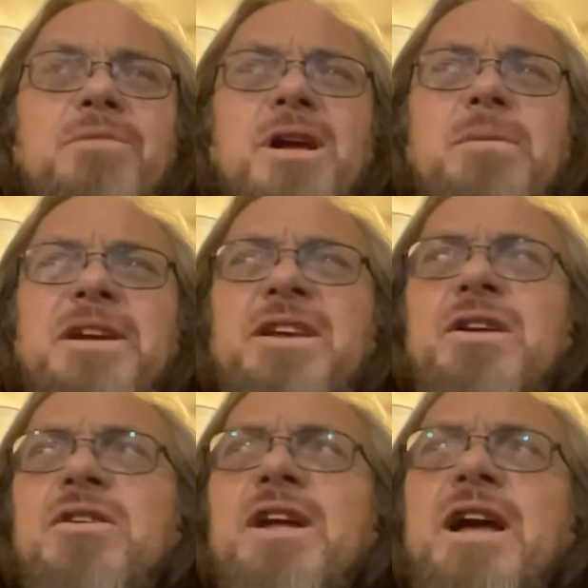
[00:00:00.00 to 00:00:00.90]
probably a
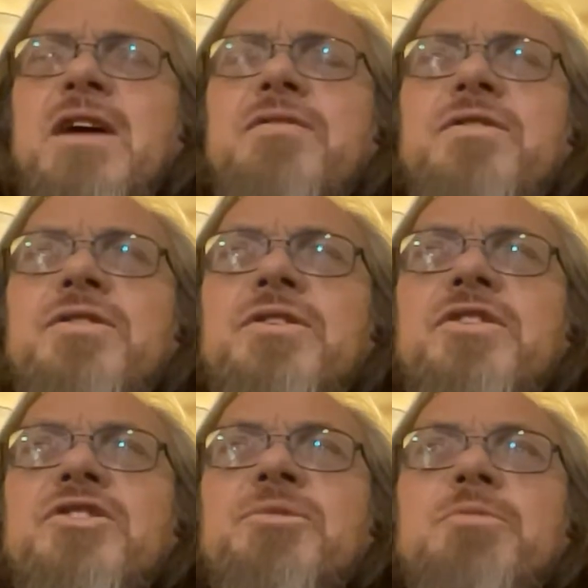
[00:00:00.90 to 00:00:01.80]
year and a half, 2
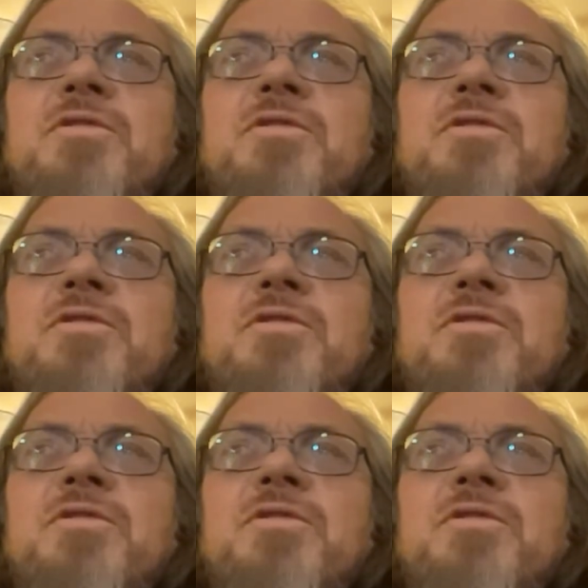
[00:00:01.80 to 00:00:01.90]
years